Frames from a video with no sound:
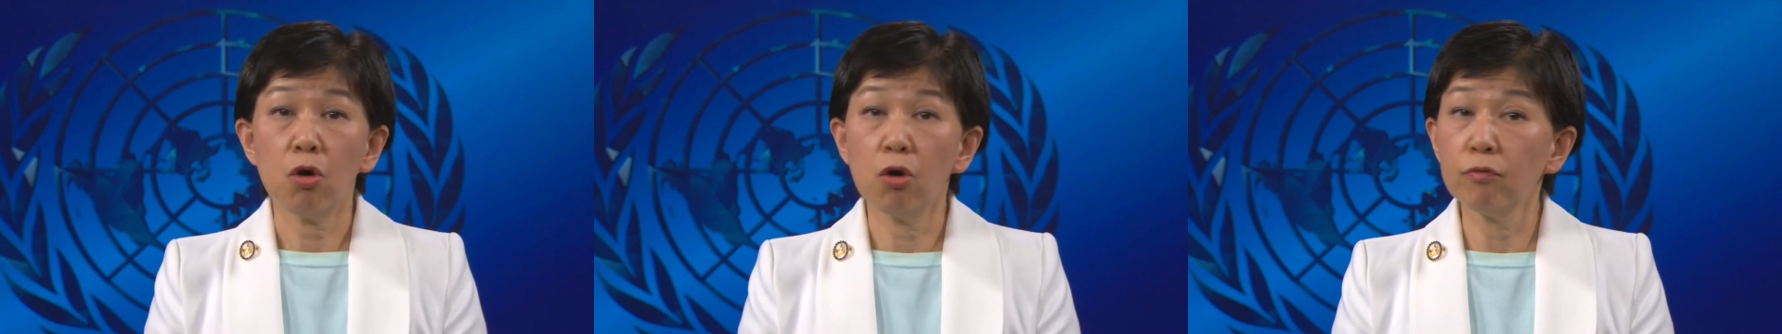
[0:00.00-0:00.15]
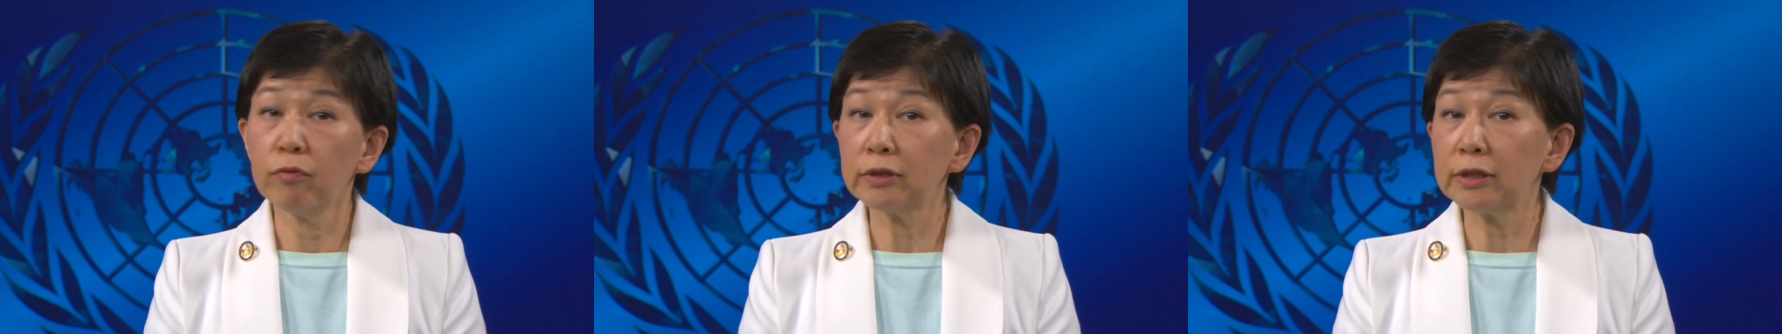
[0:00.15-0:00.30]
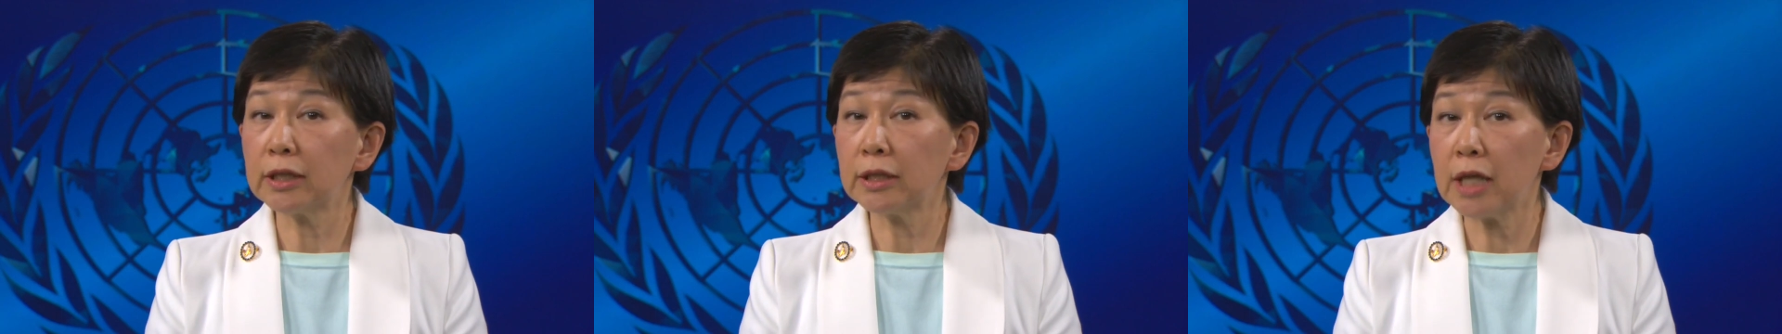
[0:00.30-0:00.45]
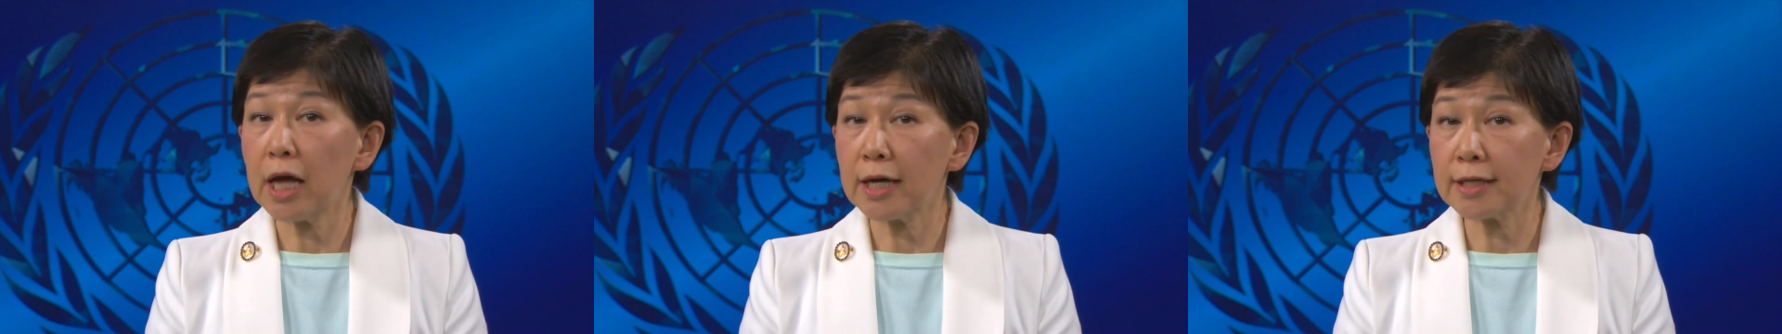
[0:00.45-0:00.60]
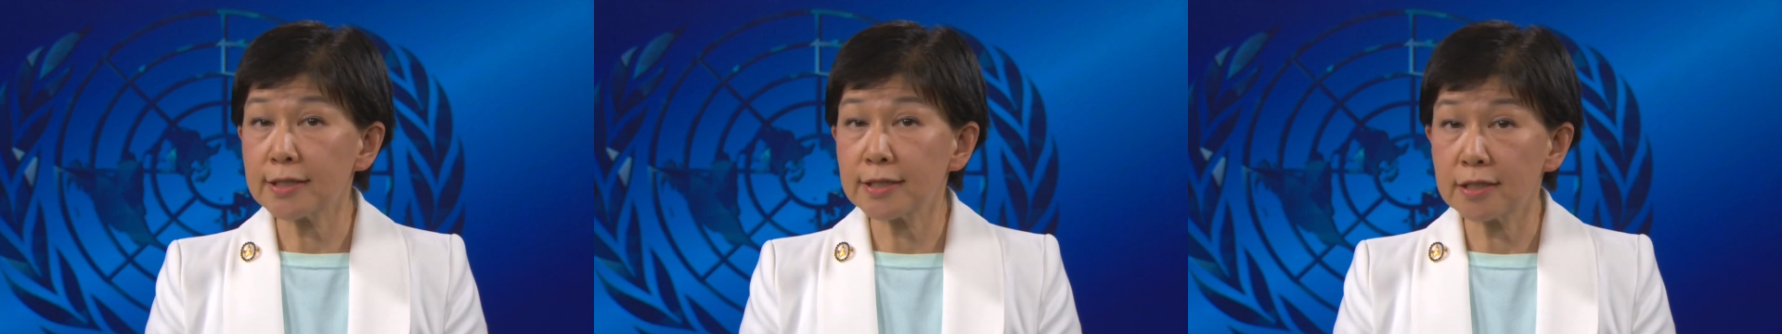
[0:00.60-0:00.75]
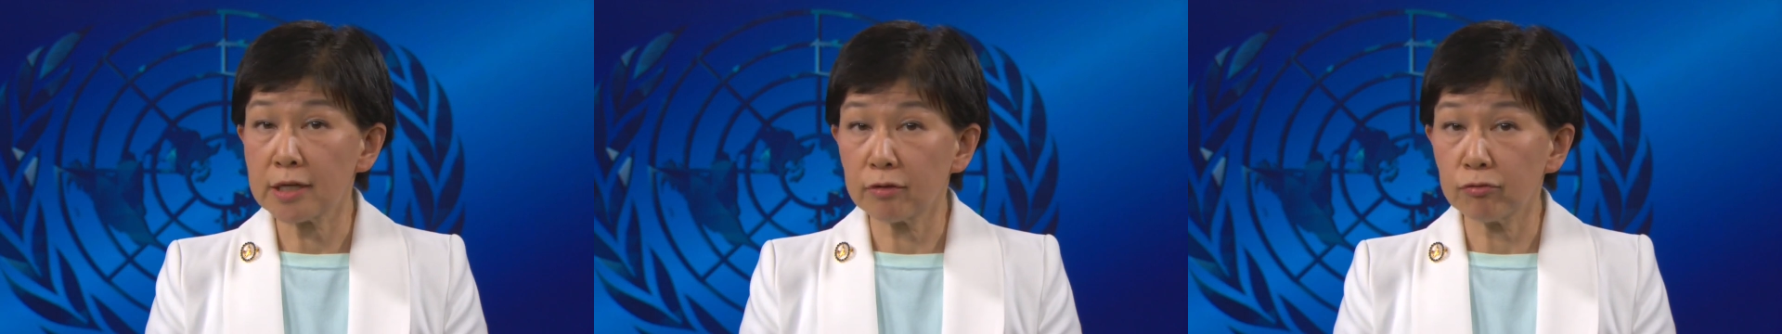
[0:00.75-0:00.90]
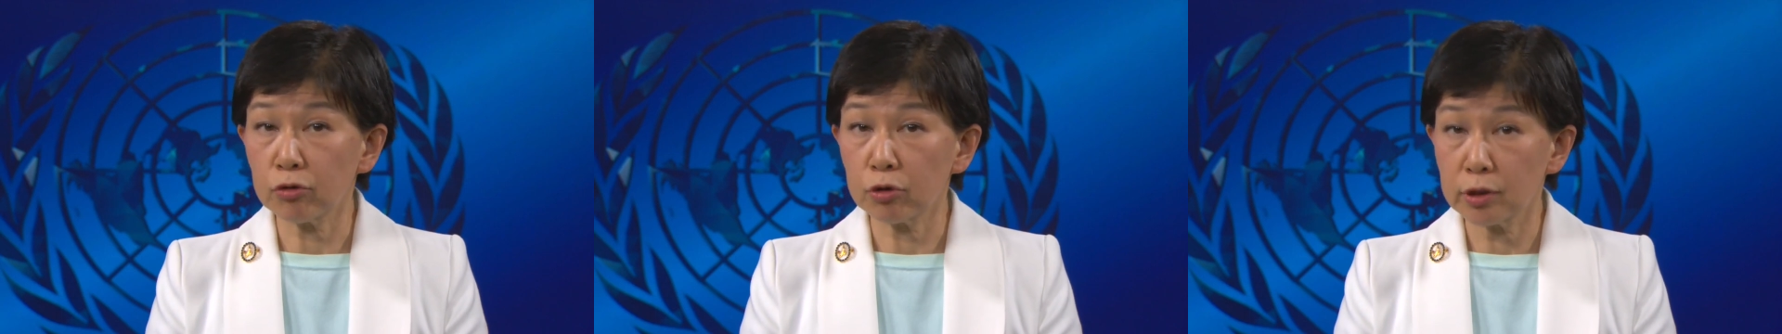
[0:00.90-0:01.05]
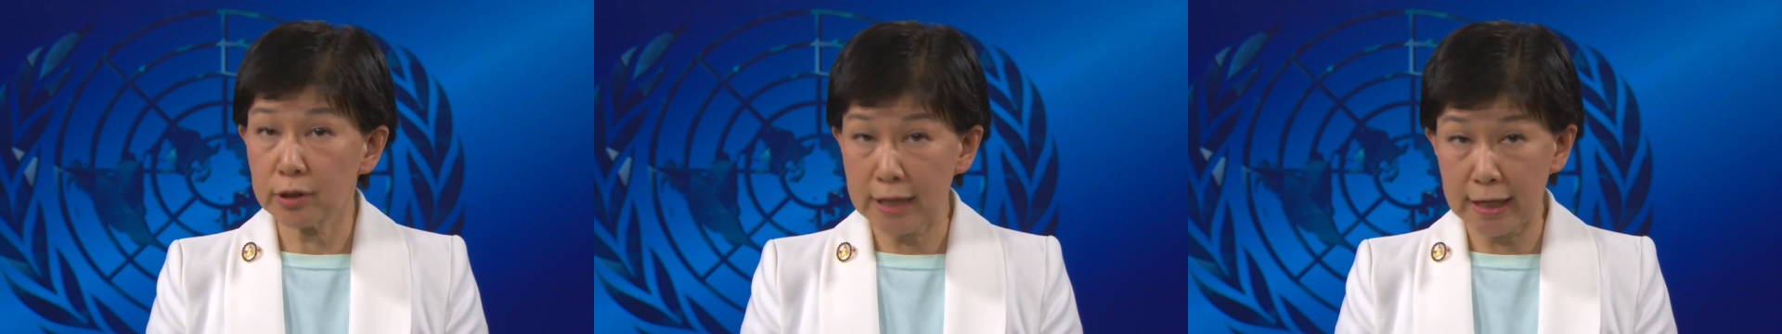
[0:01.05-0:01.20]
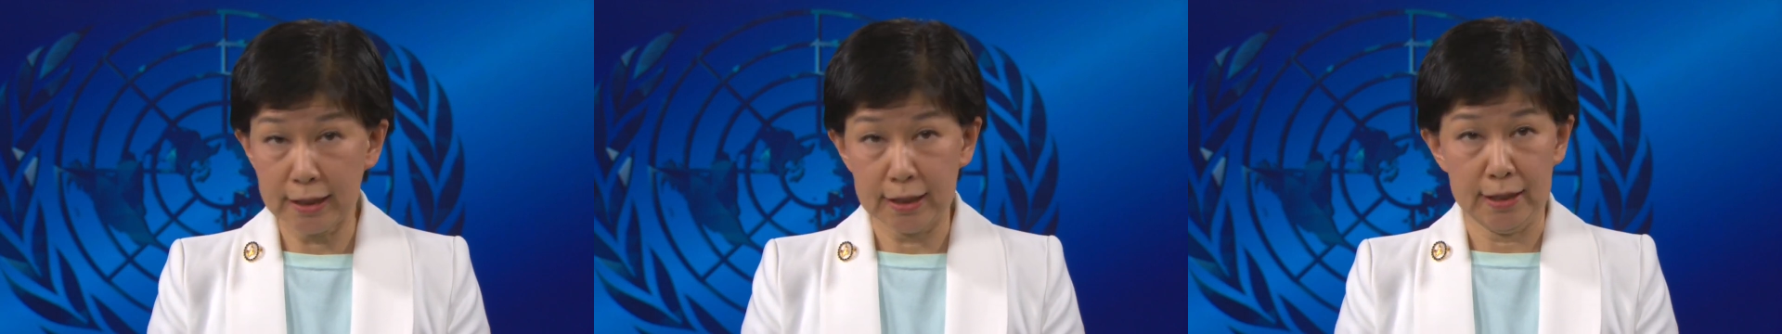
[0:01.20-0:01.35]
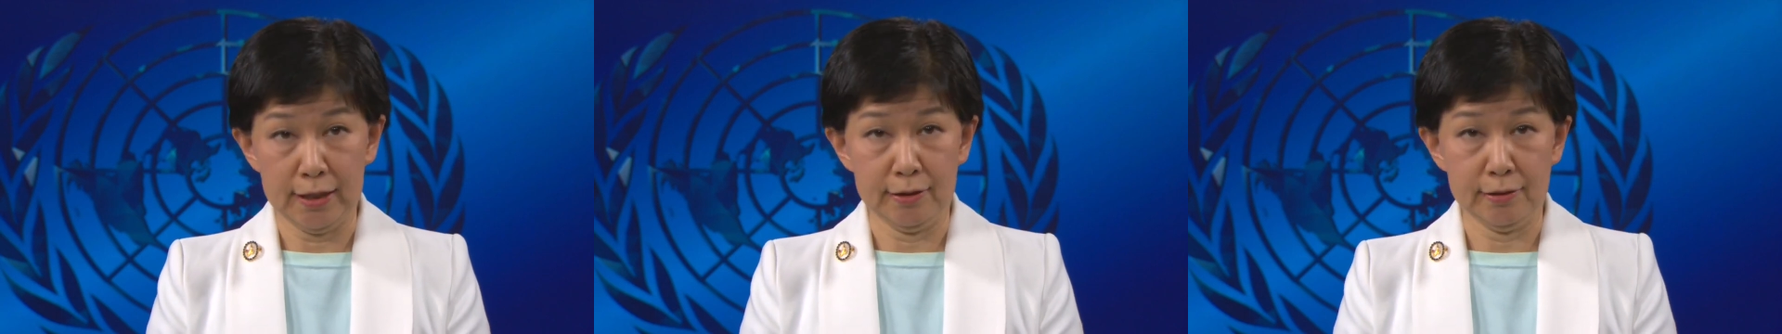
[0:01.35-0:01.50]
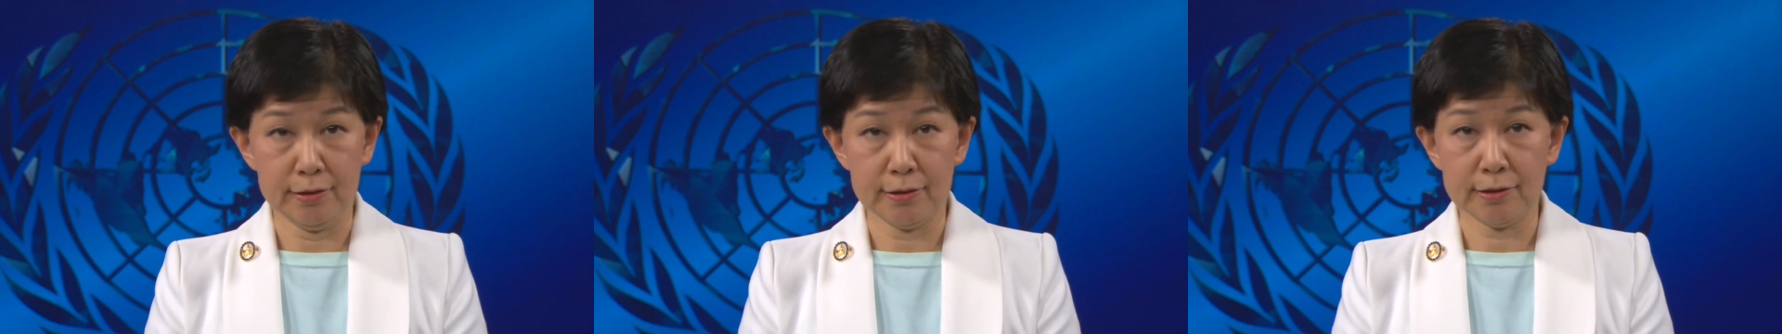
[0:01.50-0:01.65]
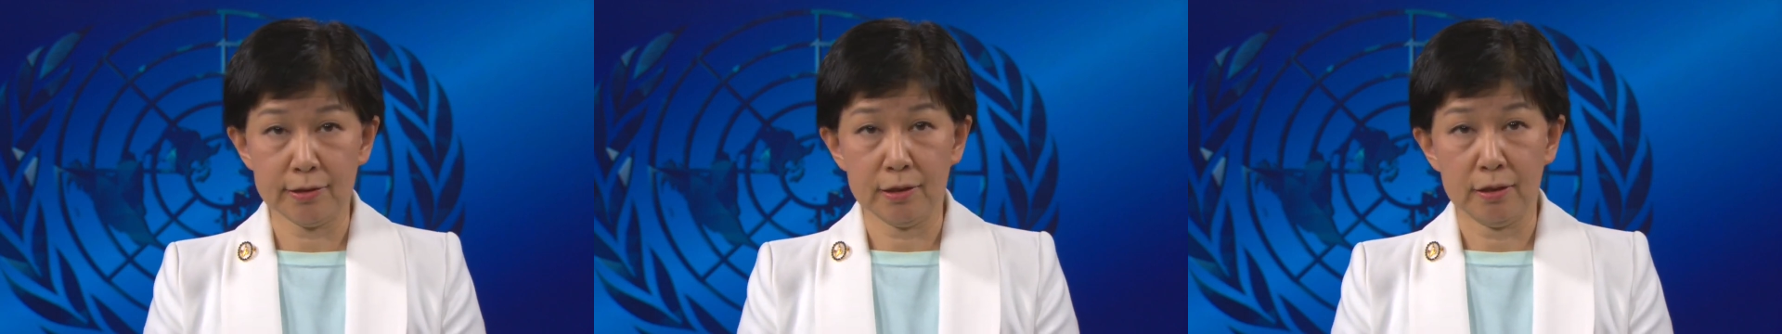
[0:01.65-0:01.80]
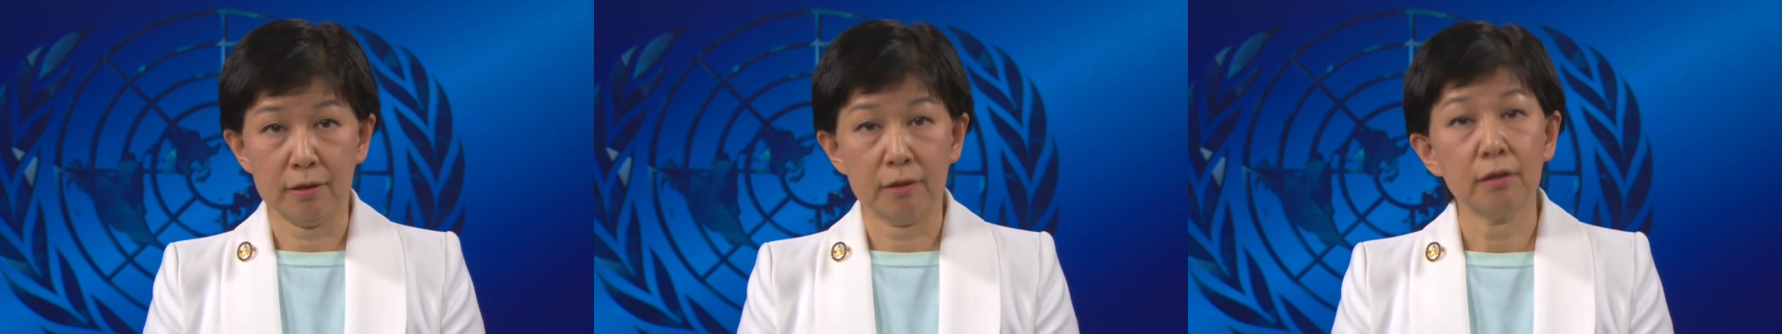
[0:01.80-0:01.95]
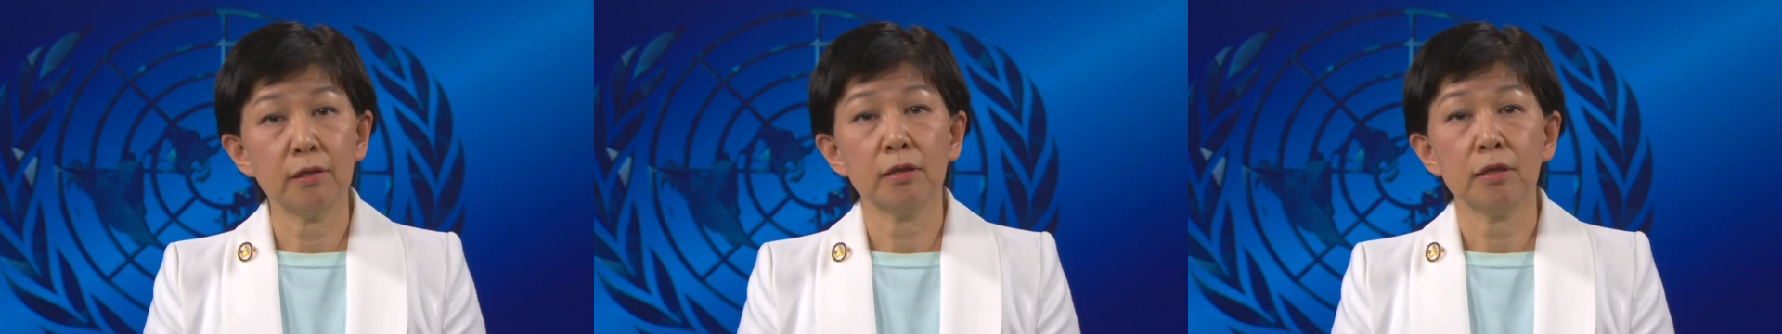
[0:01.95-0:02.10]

Over the last several decades,